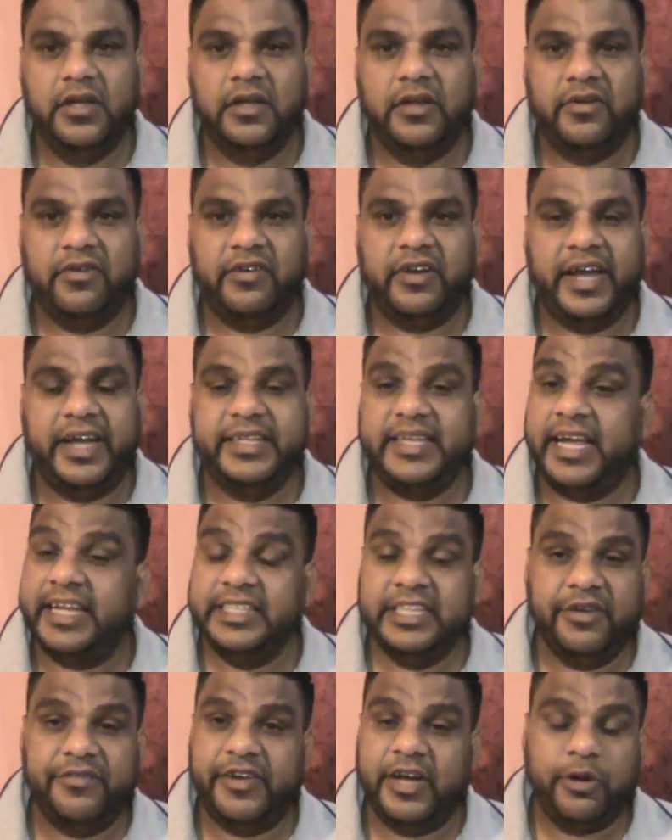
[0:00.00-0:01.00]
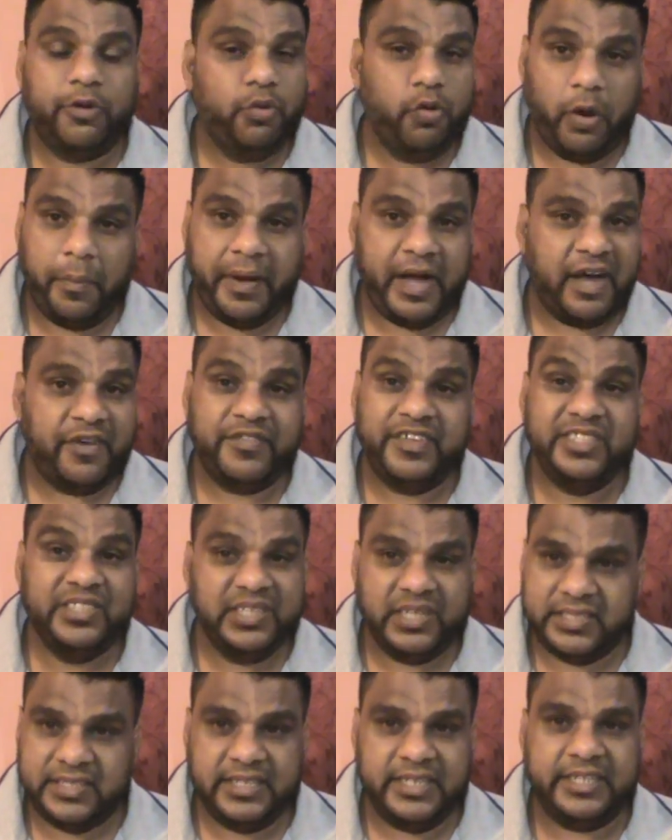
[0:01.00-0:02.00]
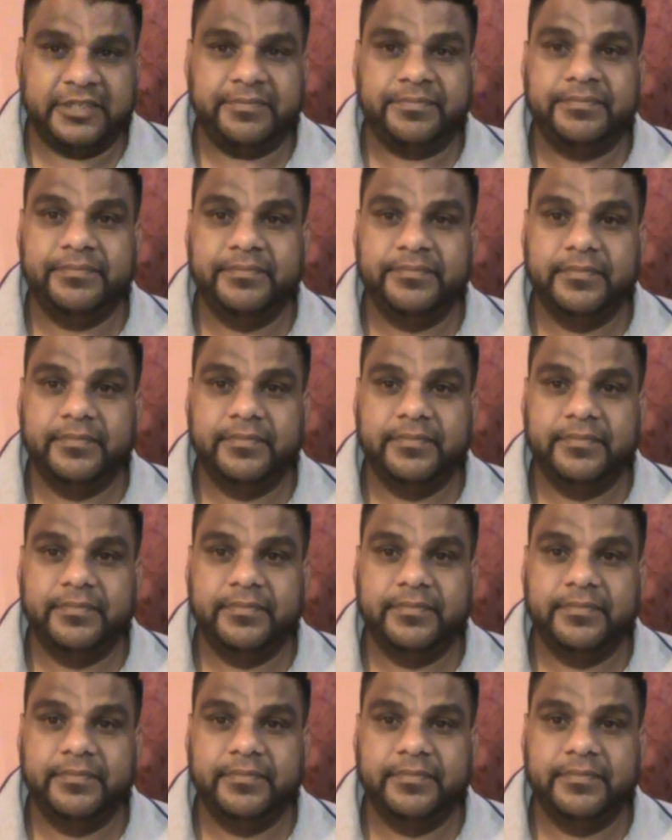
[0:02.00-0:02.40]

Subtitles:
Right? I never grew up having nothing.